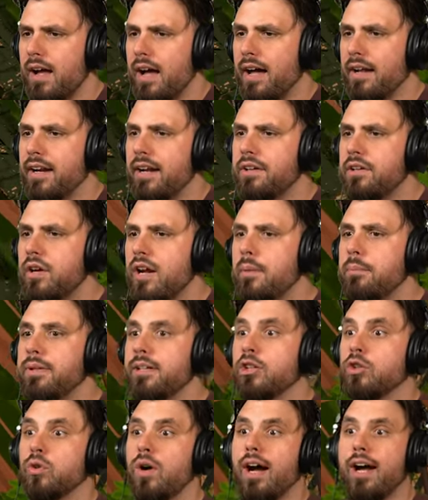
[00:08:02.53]
Another empty
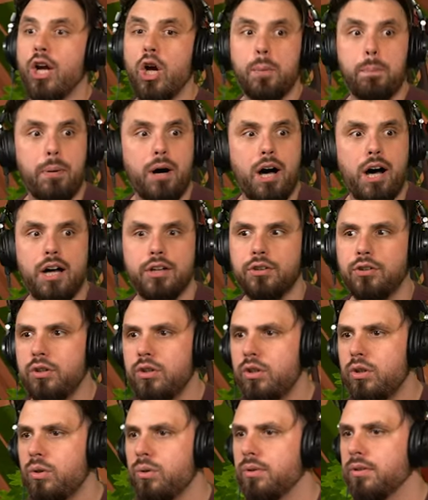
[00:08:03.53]
cryopod,
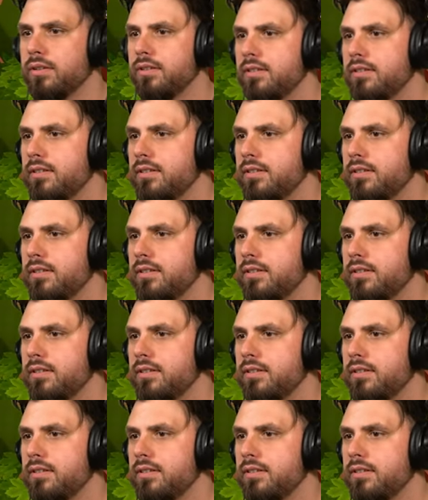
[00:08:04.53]
dude